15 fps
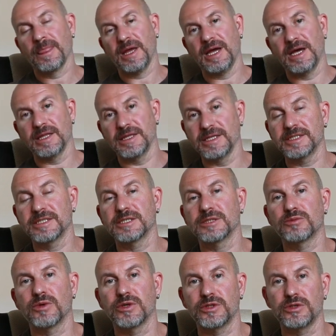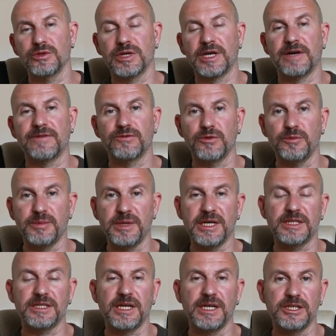and this is what you have to pay
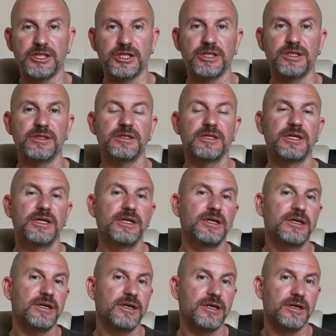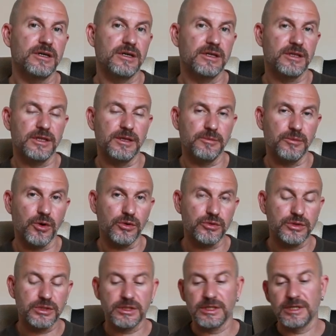attention the
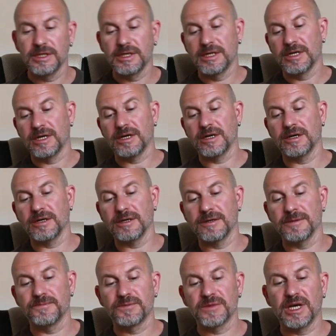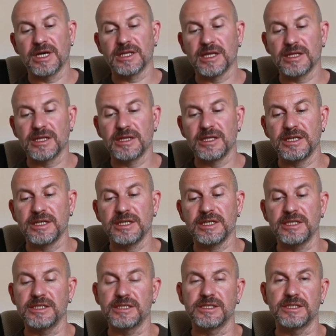most. Another thing
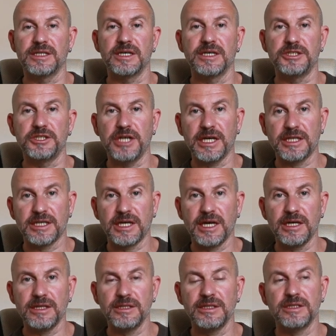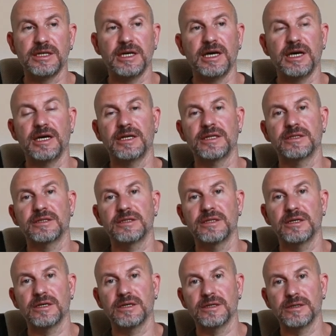is the jet head and
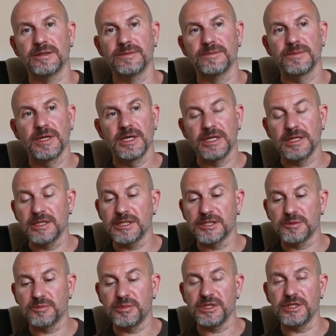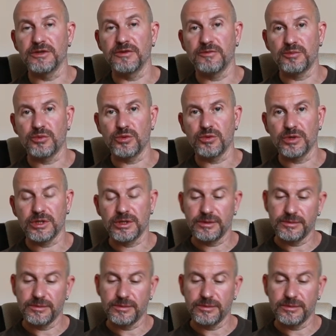the speed of pour.